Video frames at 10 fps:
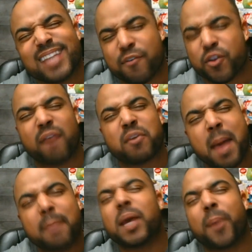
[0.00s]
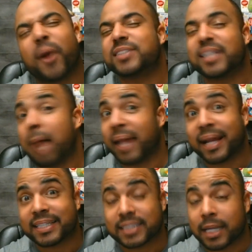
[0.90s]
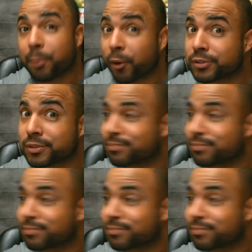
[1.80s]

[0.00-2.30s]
If you ever met me in person, I'm like this in person.